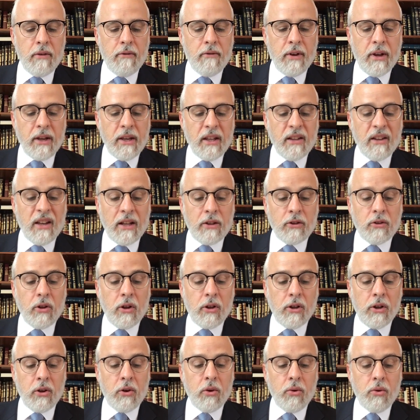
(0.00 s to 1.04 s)
Let
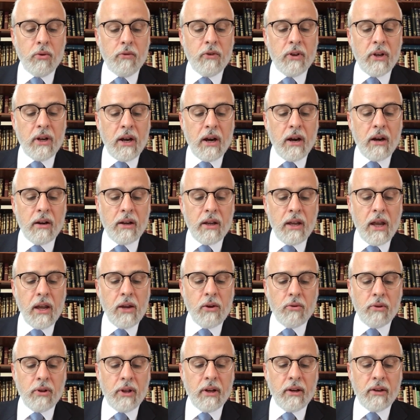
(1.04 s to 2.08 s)

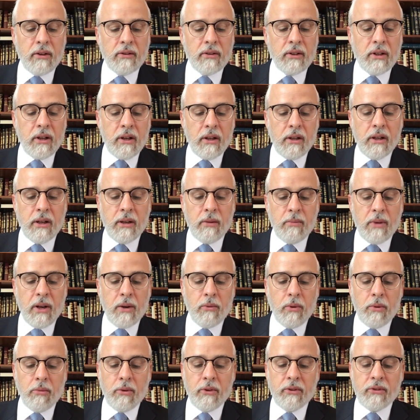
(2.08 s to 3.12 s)
us kill him, and
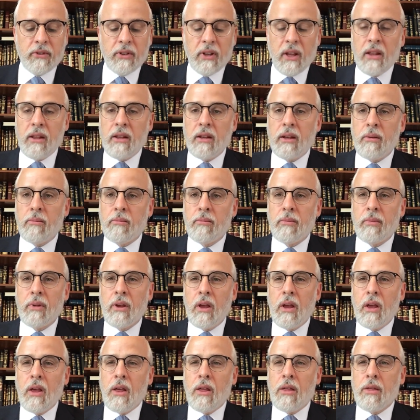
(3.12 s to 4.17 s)
we will send him,
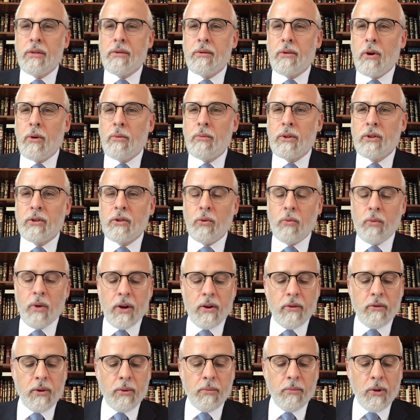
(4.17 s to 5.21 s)
throw him into one
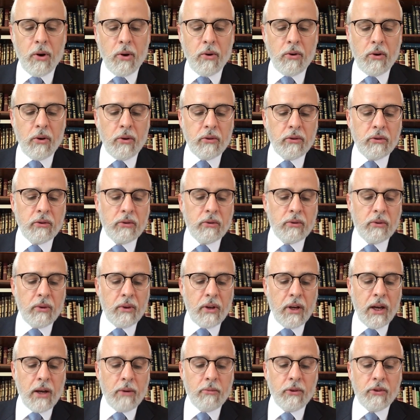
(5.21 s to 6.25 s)
of the boros,
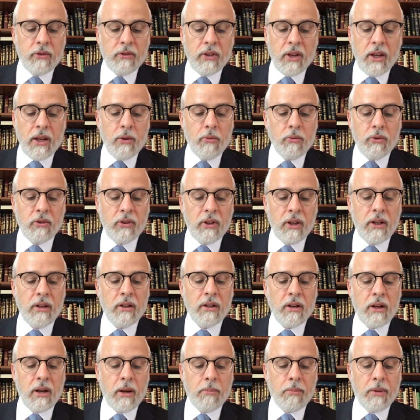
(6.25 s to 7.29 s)
and we'll say he was
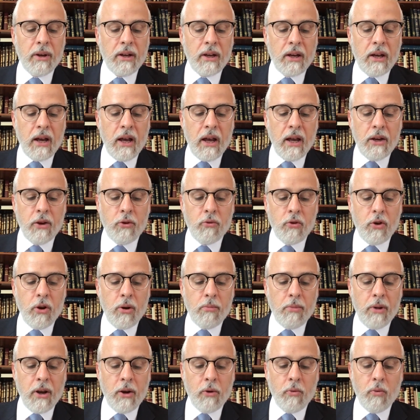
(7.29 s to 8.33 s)
eaten up by a chayara,
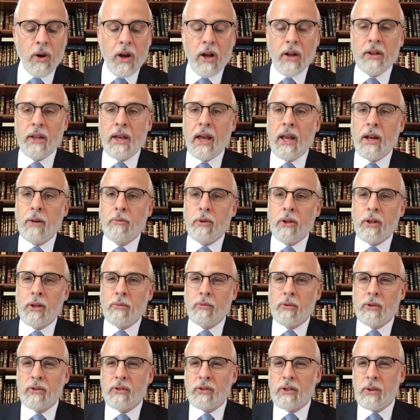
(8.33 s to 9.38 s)
by a wild animal, and
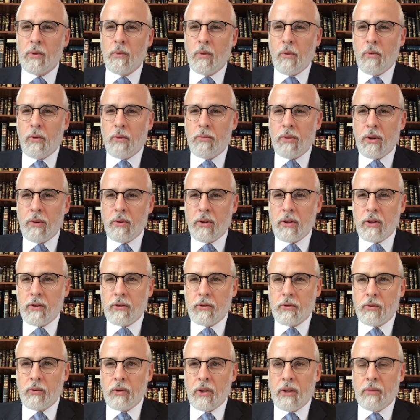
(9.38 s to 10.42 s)
we'll see what will be with
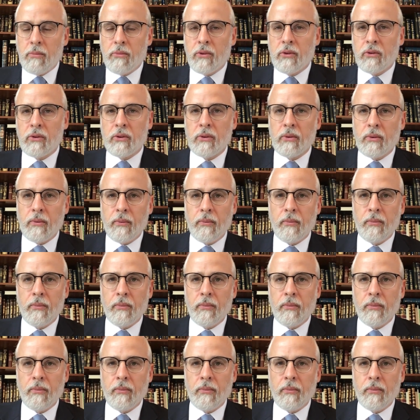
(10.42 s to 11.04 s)
his dreams.